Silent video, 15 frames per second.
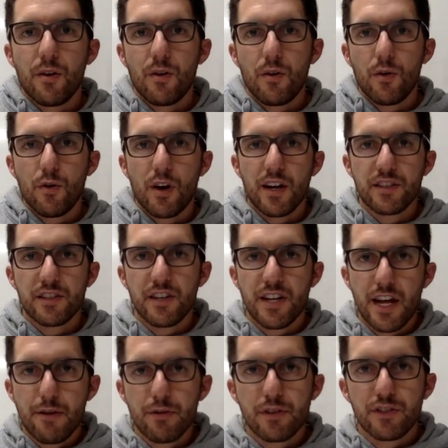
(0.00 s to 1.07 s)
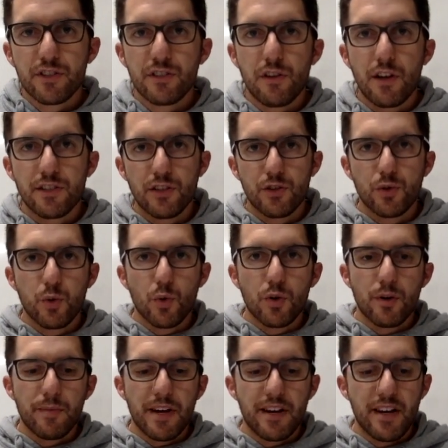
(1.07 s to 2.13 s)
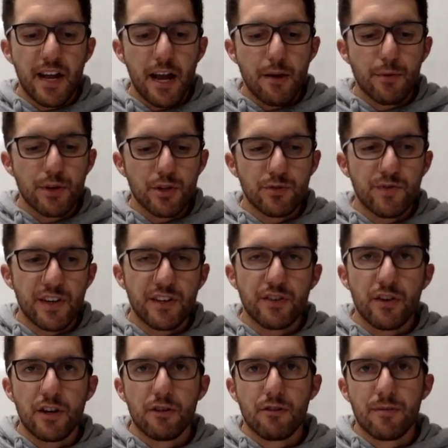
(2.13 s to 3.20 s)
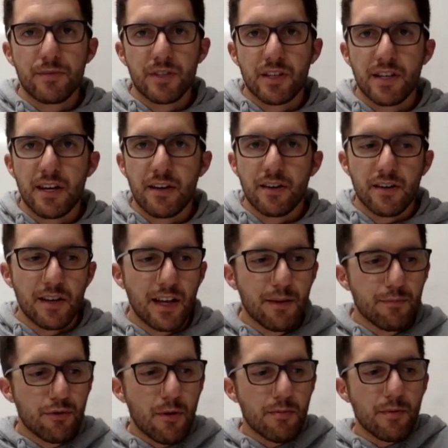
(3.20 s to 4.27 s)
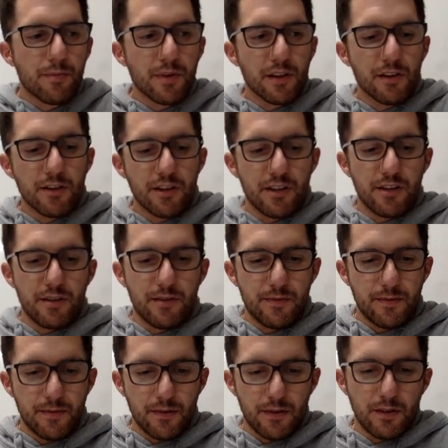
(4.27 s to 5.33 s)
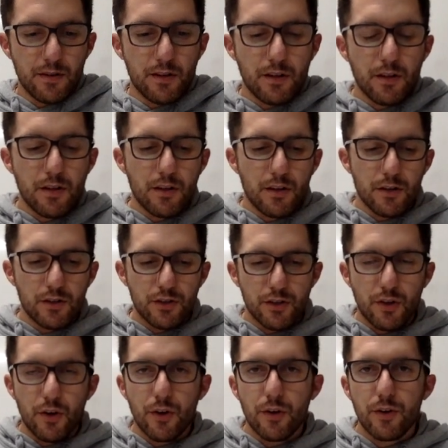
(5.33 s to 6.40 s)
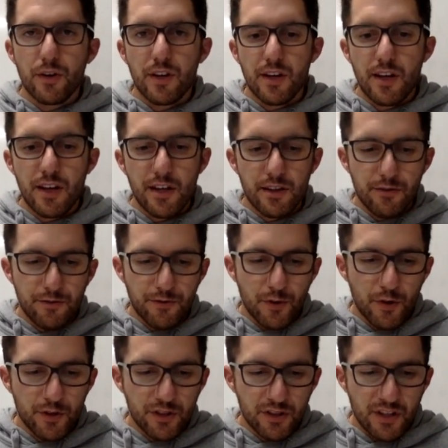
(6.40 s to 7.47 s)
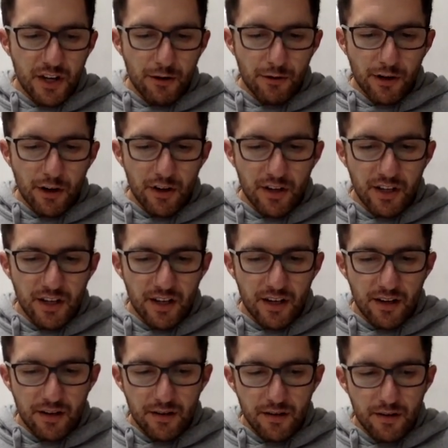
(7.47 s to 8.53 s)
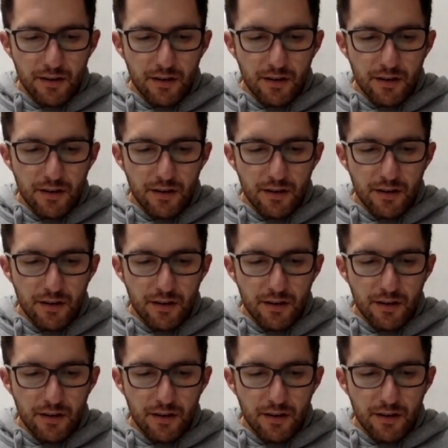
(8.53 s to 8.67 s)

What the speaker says: Alright, so now I'd just like to talk about how we use Venn diagrams to calculate probability. So in the first scenario here,